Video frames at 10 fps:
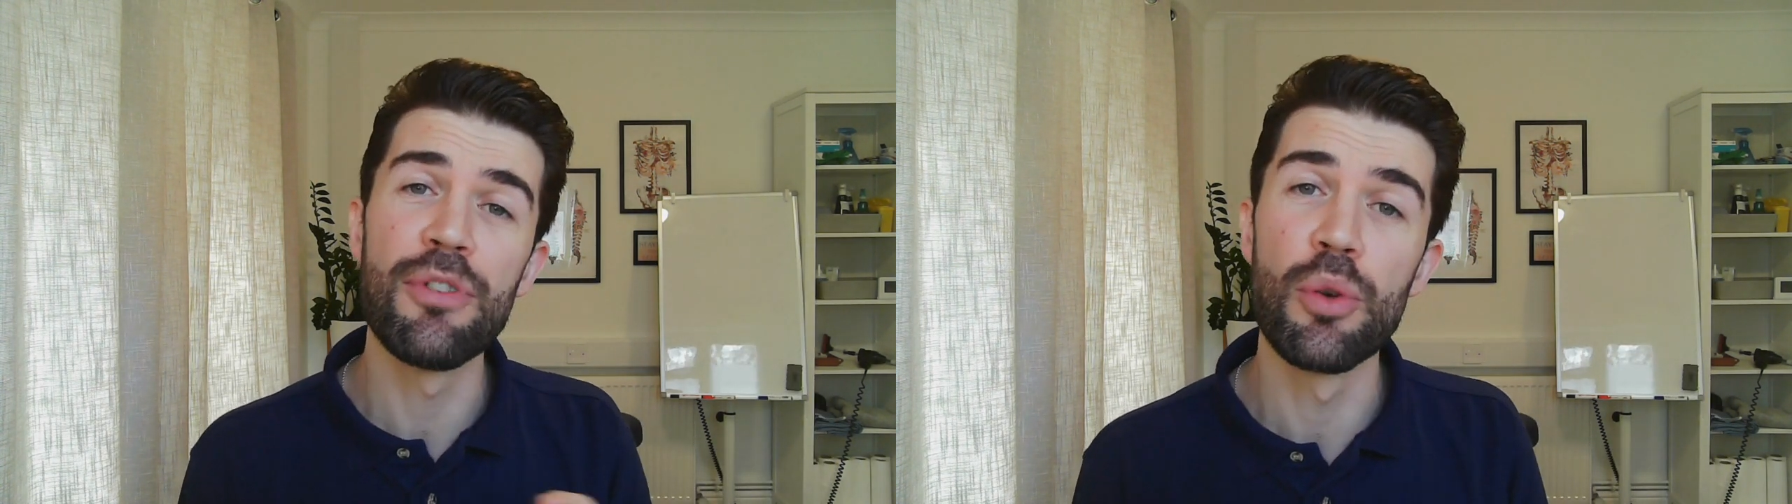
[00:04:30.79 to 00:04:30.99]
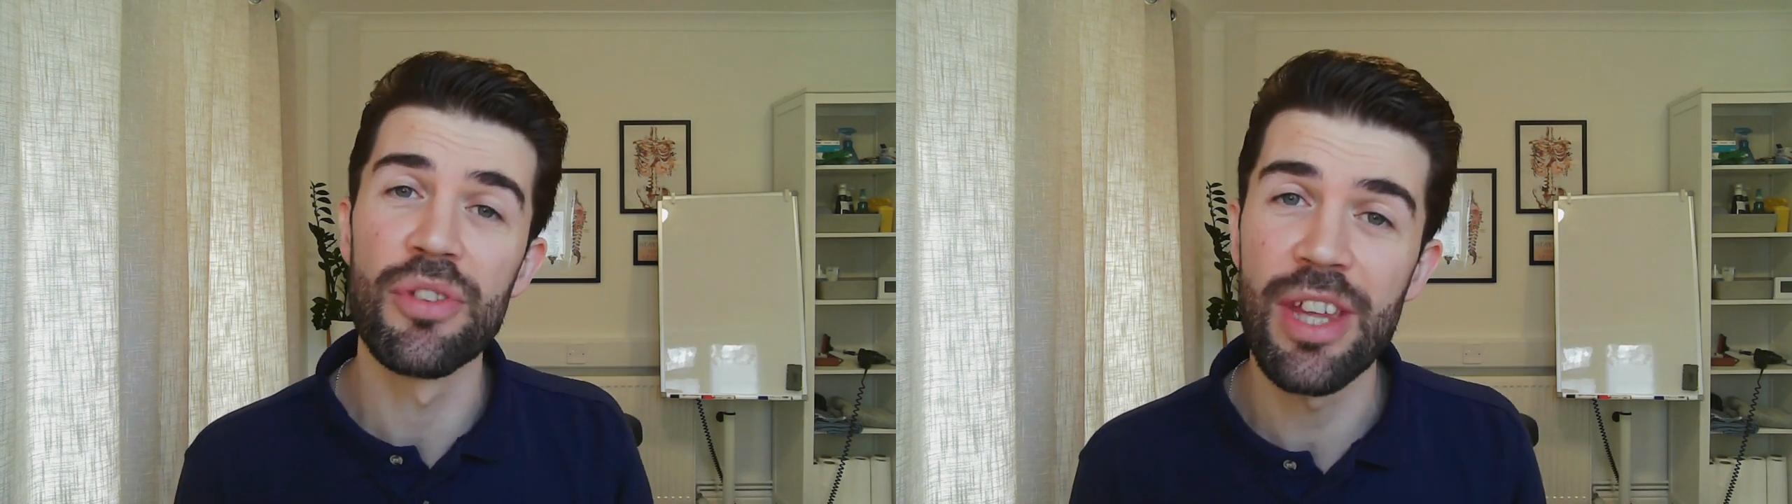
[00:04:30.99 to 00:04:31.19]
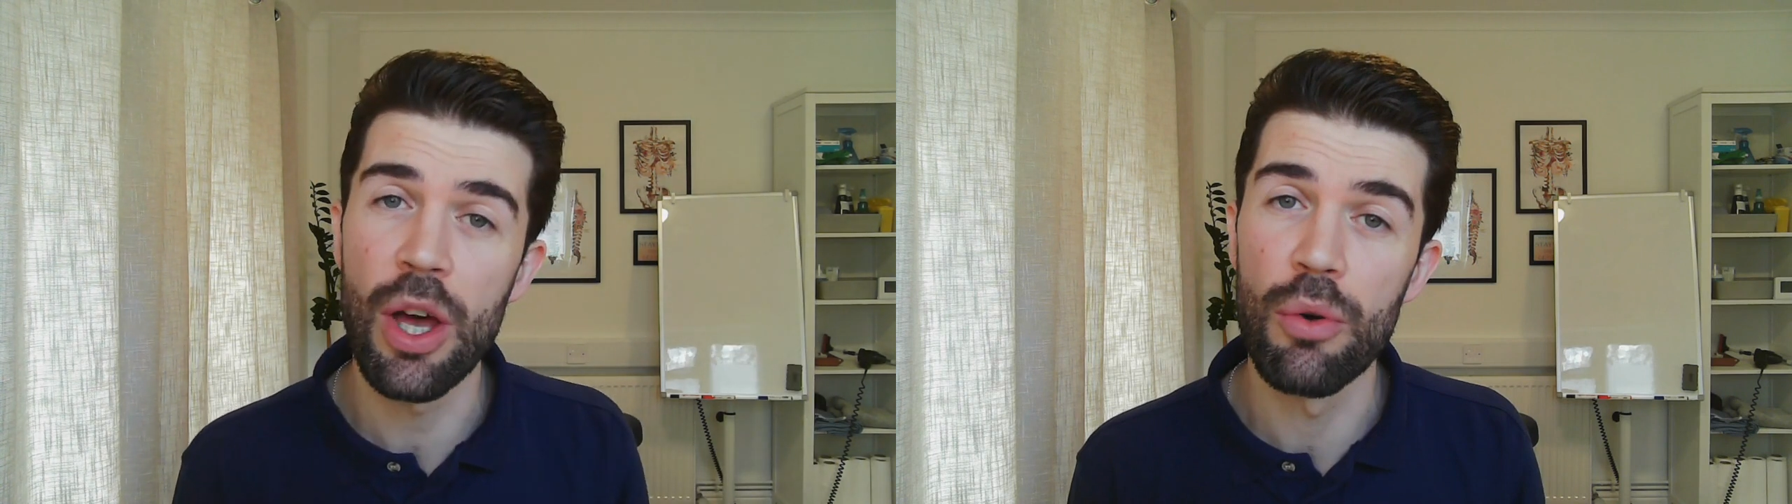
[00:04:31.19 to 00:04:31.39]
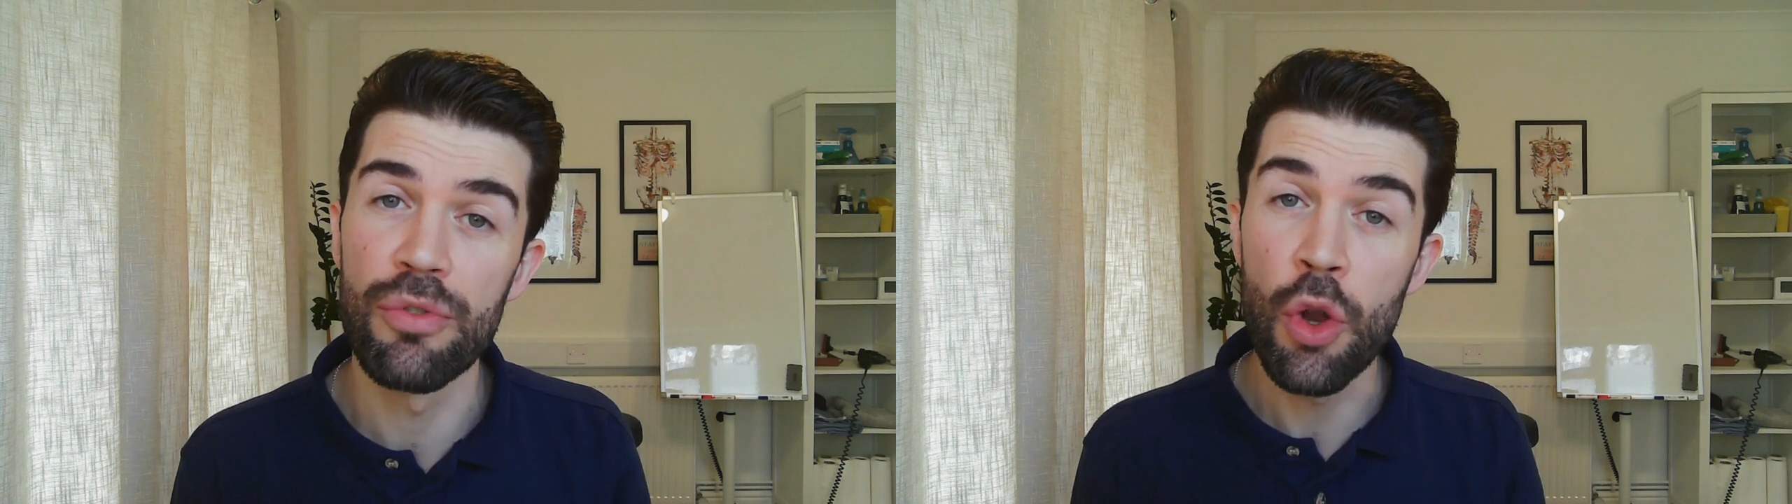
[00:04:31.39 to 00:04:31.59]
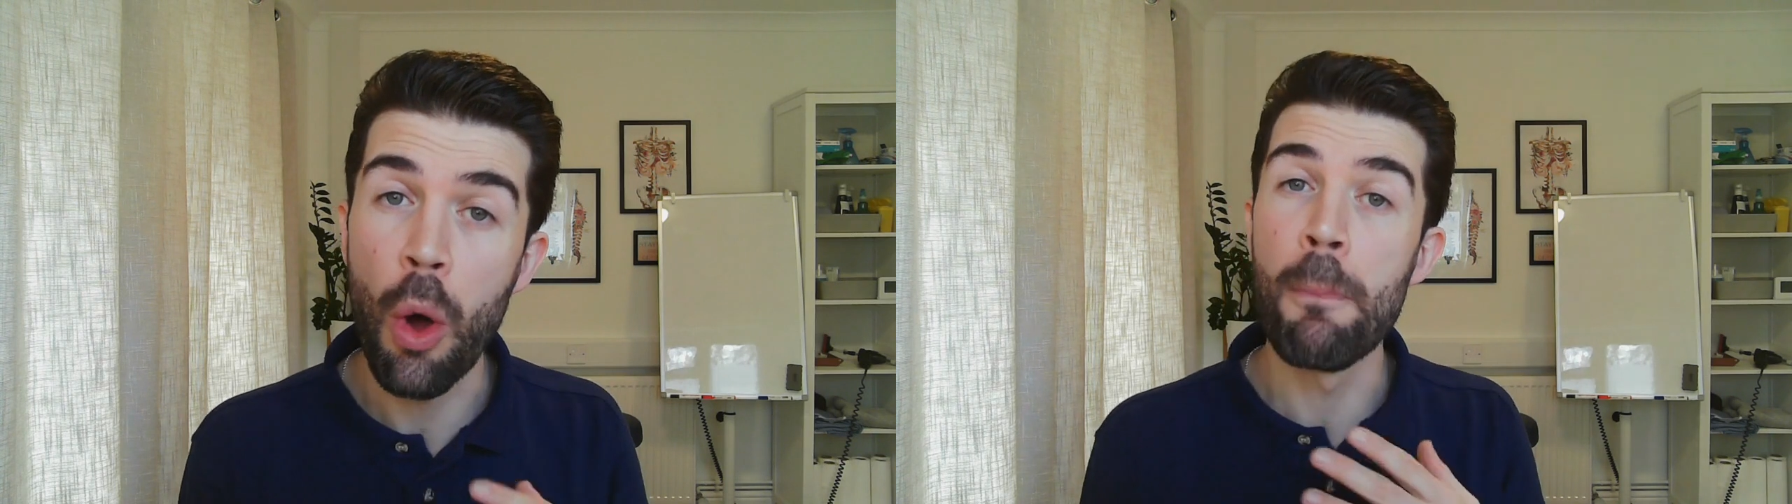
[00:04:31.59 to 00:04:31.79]
yourself,
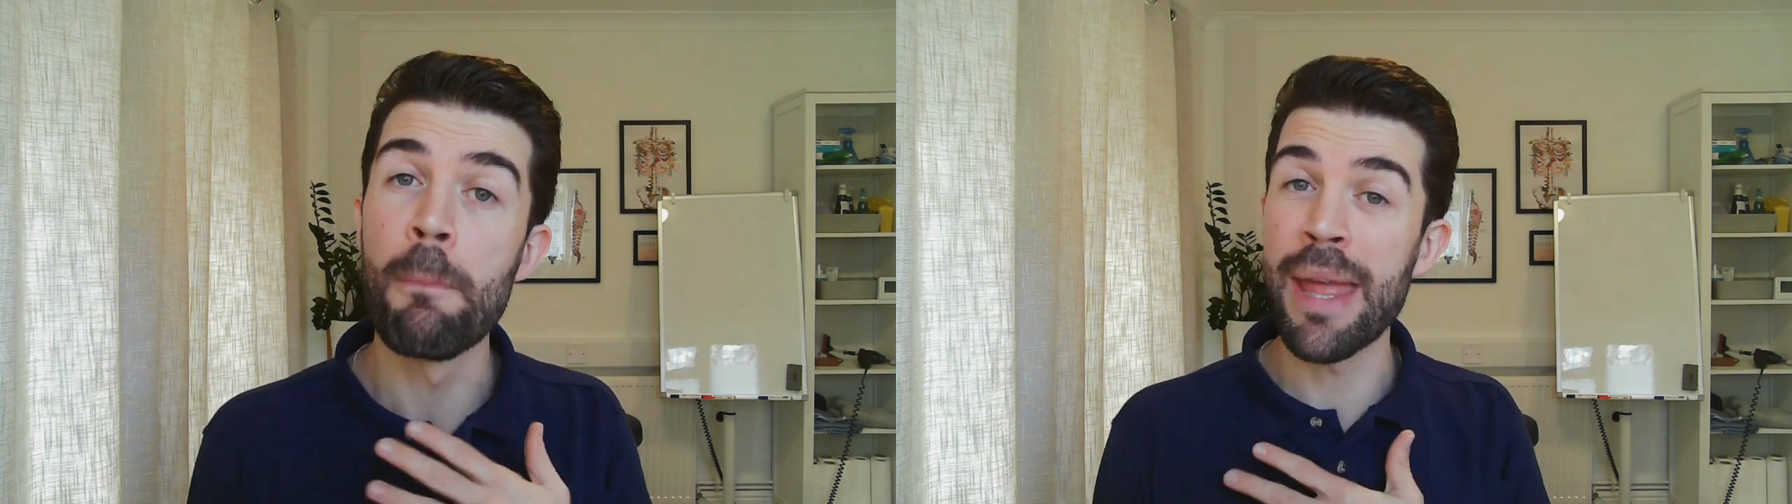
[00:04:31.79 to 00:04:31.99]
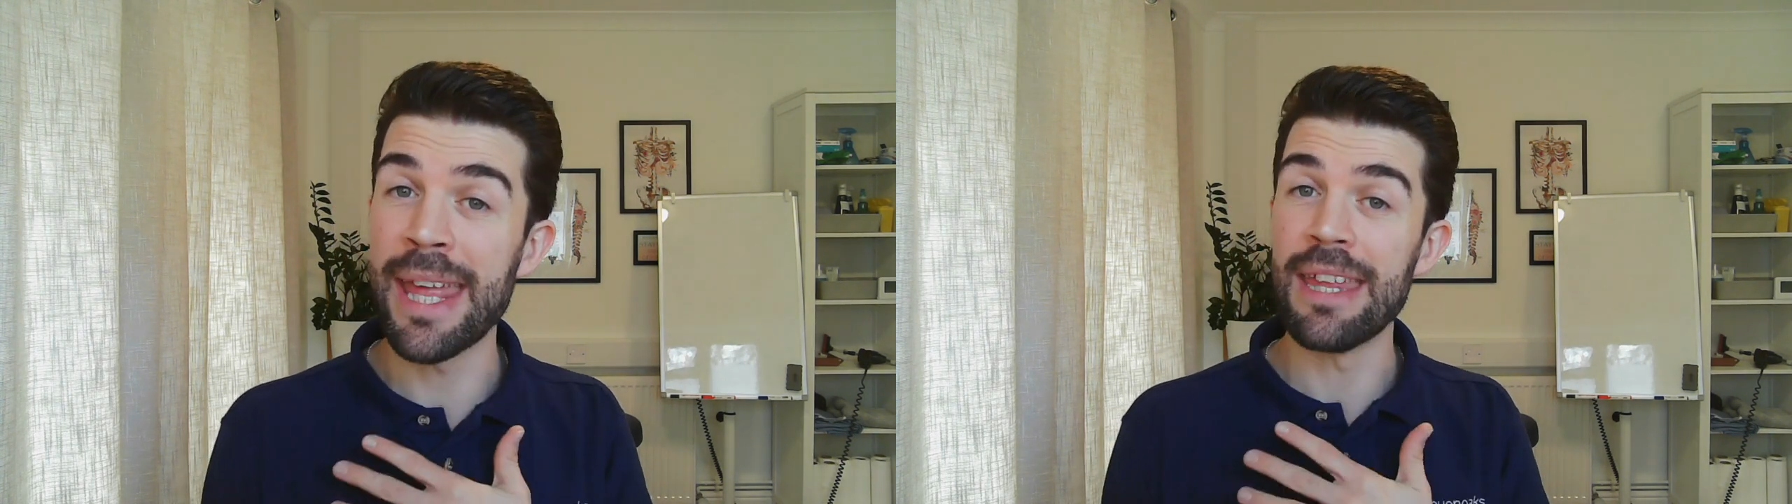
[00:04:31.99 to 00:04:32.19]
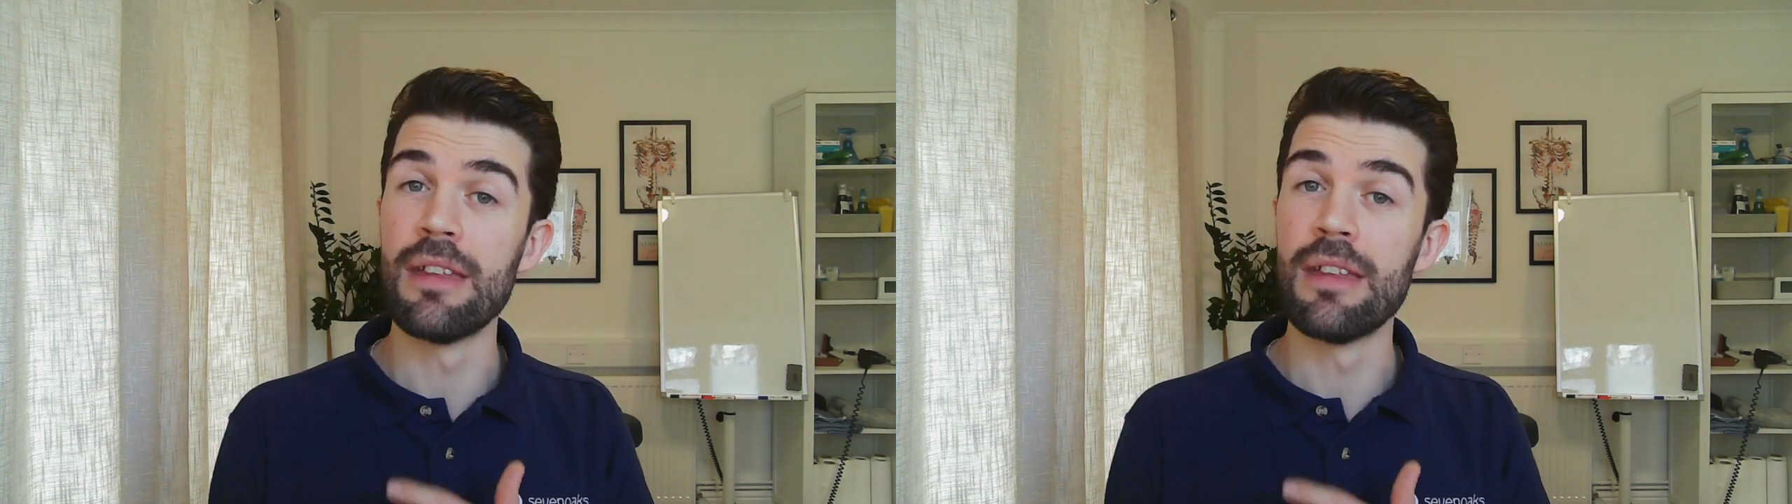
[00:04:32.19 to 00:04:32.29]
not me.